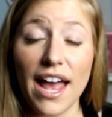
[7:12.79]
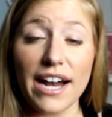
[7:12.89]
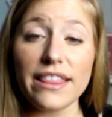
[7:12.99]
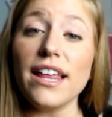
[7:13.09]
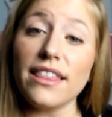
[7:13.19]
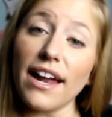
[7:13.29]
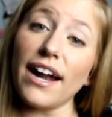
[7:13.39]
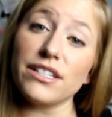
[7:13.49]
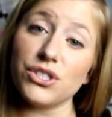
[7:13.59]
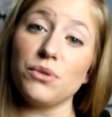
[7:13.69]
and I think that
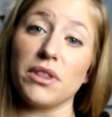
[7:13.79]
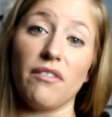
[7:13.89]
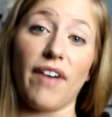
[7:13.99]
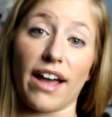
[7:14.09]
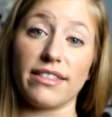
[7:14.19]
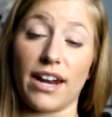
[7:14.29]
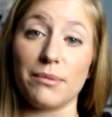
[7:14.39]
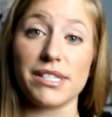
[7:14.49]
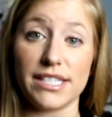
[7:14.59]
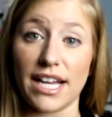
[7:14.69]
had to do with the fact that I
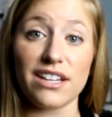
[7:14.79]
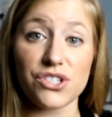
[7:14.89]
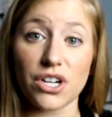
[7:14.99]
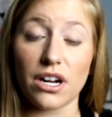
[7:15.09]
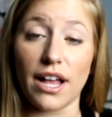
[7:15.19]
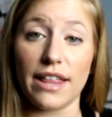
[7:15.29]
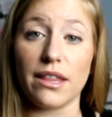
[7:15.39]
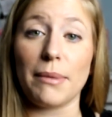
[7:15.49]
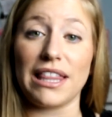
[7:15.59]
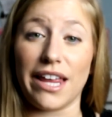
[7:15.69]
was a dancer and
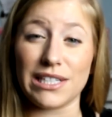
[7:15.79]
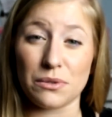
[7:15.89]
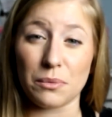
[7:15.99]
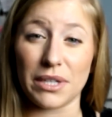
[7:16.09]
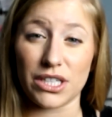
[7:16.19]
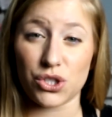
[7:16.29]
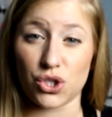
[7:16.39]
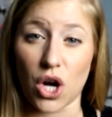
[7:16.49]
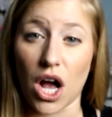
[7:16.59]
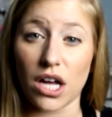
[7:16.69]
that my legs were really
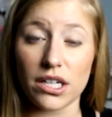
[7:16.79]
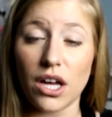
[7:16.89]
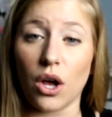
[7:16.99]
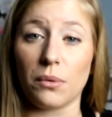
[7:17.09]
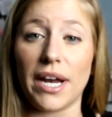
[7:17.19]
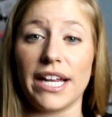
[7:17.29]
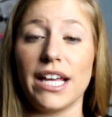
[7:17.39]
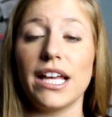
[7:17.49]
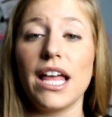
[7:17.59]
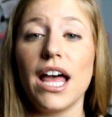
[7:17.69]
strong
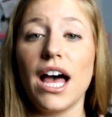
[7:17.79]
already,